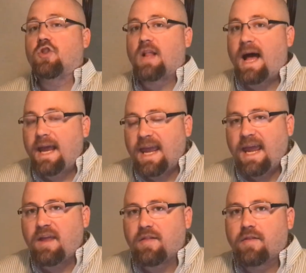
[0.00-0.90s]
July
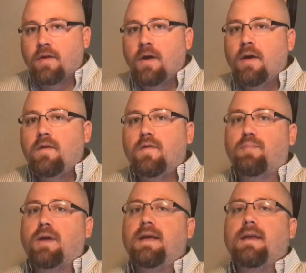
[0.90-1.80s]
8th to
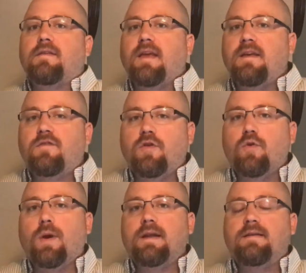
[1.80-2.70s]
play day
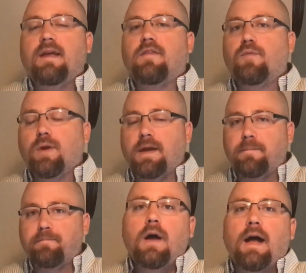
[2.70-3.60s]
two and day
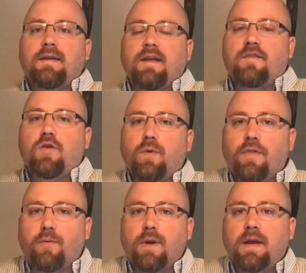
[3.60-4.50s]
three. On days two
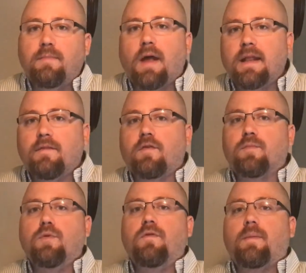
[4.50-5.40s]
and three, blind levels
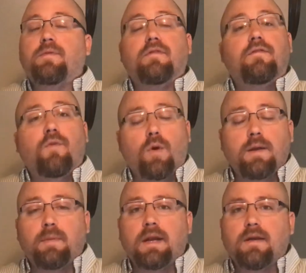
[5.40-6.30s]
move up to
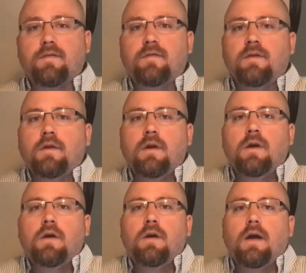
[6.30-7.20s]
40 minutes,
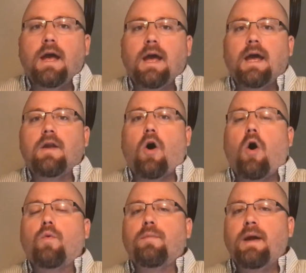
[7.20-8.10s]
and
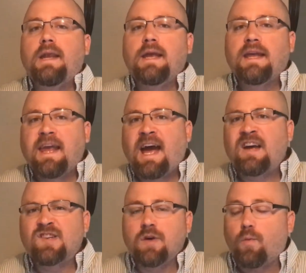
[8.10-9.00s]
all remaining
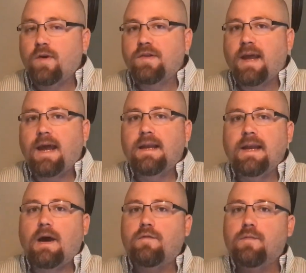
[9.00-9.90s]
cash that wasn't
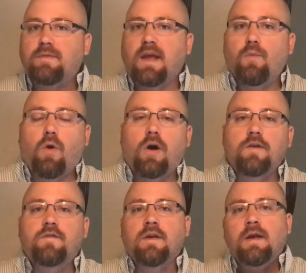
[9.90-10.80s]
handed out from day
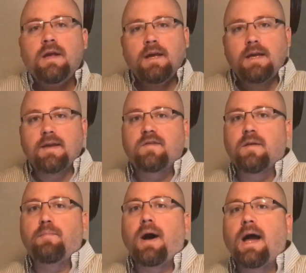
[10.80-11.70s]
ones gets
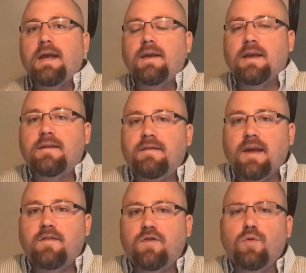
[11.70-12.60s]
combined into
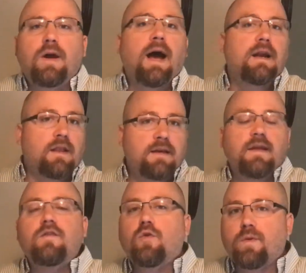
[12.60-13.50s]
day two, kind of like
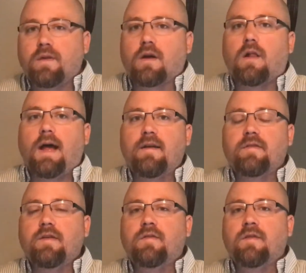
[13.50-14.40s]
they do with the
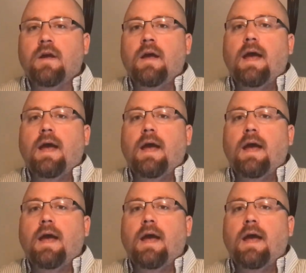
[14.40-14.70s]
Colossus